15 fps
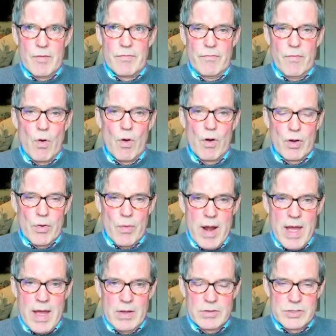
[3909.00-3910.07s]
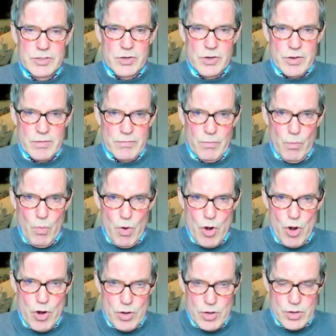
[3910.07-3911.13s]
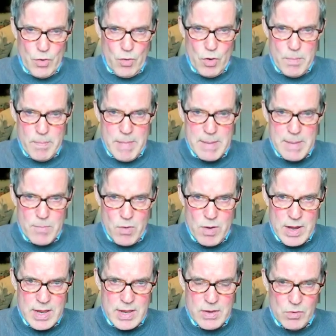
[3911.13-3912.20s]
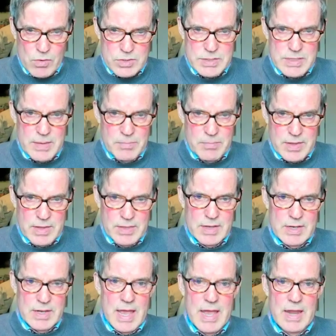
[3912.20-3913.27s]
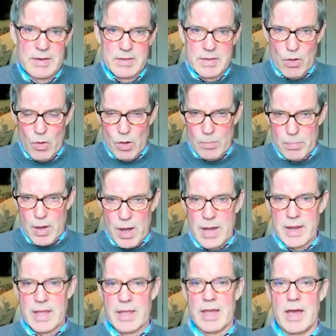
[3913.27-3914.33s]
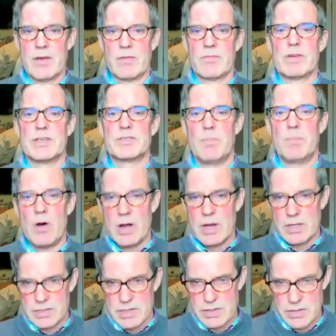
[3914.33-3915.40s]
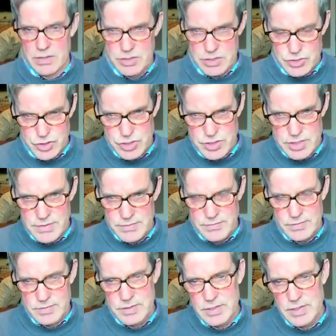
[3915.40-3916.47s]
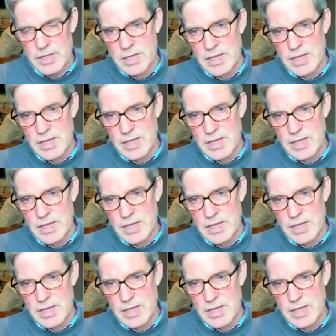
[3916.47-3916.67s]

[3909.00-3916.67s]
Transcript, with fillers: foreground sort of word or memory or something, that, and the whole body kind of responds and there's a shift.